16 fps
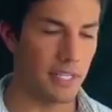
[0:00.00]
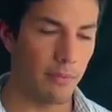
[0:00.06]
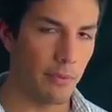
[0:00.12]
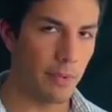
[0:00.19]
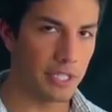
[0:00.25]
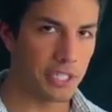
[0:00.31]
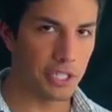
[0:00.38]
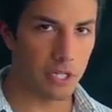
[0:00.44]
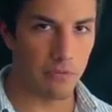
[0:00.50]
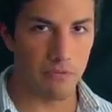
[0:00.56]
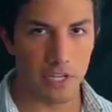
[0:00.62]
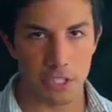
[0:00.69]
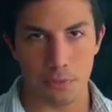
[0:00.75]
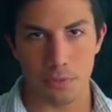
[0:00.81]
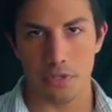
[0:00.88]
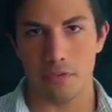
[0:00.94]
Send me a message on
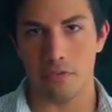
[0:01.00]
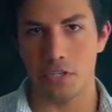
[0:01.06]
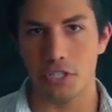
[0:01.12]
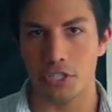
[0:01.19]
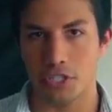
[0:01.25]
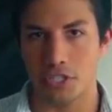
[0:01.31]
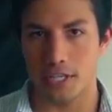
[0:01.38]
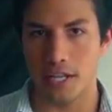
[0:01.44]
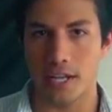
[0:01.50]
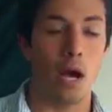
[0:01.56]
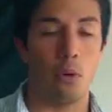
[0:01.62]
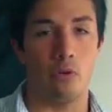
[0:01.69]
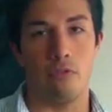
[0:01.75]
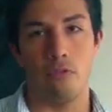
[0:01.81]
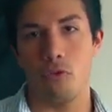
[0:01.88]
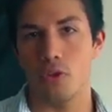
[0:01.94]
Facebook if you're interested. I
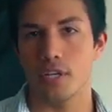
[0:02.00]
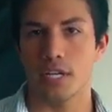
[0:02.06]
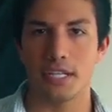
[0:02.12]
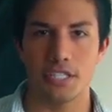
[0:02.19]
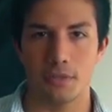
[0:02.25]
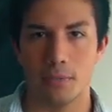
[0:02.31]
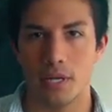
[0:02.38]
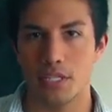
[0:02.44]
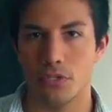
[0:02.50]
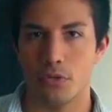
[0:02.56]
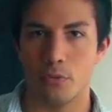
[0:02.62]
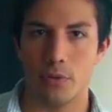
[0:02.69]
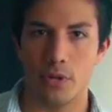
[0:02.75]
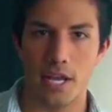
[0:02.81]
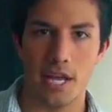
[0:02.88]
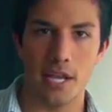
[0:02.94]
will fully customize you a
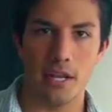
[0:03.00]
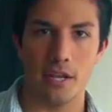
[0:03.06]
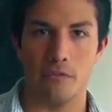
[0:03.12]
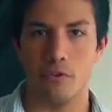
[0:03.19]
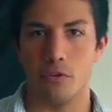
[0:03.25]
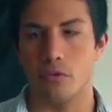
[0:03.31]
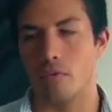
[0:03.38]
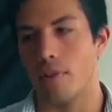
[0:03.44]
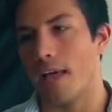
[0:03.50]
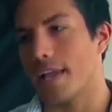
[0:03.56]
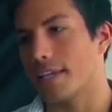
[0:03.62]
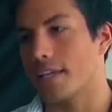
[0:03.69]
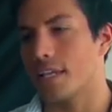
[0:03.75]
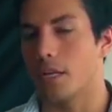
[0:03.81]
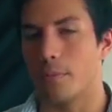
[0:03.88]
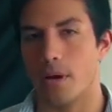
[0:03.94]
plan if you're
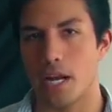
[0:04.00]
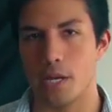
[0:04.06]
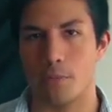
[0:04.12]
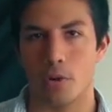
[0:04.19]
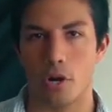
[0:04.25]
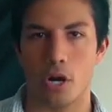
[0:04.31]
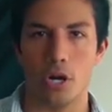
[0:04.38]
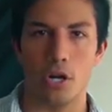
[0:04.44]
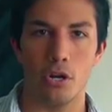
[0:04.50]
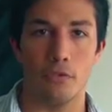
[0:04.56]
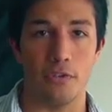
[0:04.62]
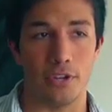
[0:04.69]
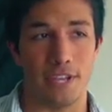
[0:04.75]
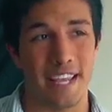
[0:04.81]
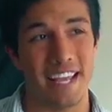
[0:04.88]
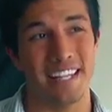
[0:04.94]
lagging in a body part or if
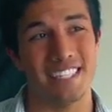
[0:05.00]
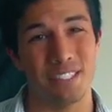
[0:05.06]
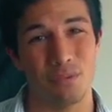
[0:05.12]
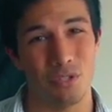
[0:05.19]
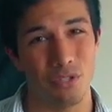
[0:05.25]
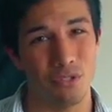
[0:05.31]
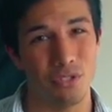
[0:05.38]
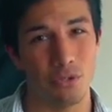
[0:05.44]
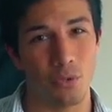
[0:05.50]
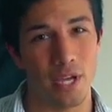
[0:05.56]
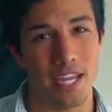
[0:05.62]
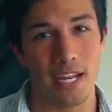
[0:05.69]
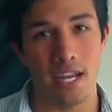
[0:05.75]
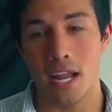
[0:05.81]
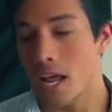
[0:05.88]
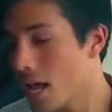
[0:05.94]
you can't seem to lose
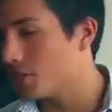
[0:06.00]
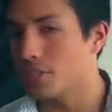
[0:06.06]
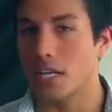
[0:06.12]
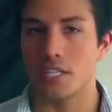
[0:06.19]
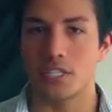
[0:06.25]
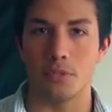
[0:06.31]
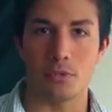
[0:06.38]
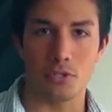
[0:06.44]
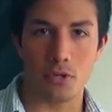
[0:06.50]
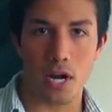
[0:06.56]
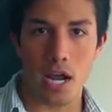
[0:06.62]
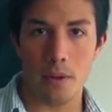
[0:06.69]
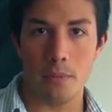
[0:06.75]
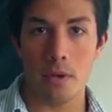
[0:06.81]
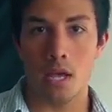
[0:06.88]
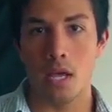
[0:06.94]
weight. So yeah,
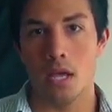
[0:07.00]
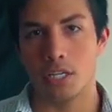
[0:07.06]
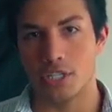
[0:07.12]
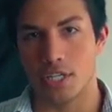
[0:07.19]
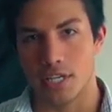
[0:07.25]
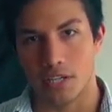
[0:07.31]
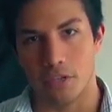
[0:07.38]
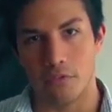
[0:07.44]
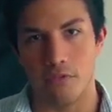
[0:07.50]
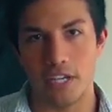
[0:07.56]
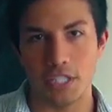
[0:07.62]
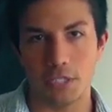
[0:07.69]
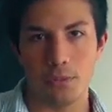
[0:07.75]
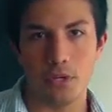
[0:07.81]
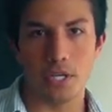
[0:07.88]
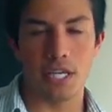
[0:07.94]
subscribe, check out the
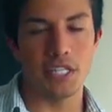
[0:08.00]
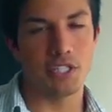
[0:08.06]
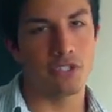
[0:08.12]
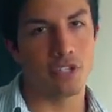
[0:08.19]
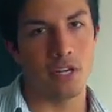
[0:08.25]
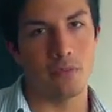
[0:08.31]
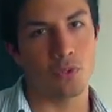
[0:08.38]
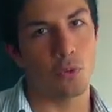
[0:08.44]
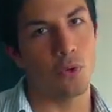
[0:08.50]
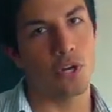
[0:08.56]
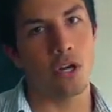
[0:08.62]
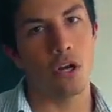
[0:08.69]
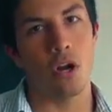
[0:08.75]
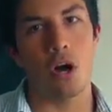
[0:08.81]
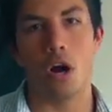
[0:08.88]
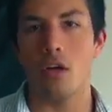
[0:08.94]
Facebook, Instagram,
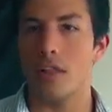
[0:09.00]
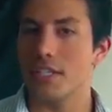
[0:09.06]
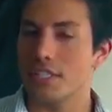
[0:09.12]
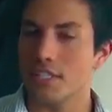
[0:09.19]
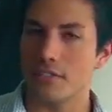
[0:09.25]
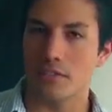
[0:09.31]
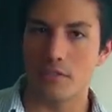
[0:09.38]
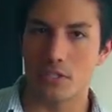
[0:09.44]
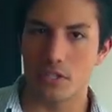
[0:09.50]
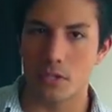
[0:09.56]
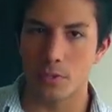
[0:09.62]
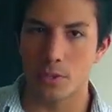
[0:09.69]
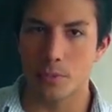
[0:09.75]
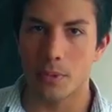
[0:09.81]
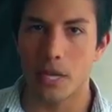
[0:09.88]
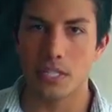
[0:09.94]
Twitter, all that stuff's in the
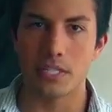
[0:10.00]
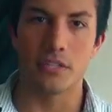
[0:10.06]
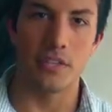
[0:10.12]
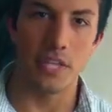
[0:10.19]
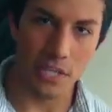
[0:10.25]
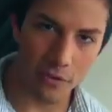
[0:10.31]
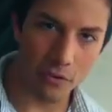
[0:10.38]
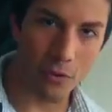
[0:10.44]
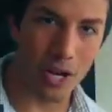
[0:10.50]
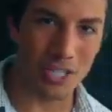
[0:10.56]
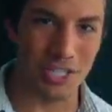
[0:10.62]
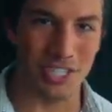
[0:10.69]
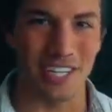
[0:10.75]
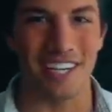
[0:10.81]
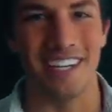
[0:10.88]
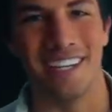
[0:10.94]
description box, and thank you for
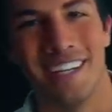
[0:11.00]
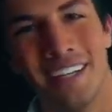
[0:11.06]
watching.